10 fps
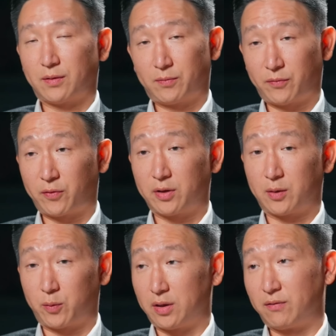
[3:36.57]
feel
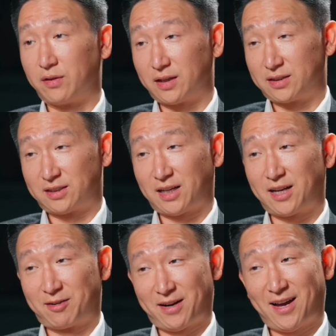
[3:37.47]
like we live in that
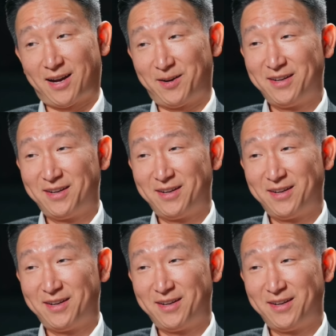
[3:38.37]
society right now.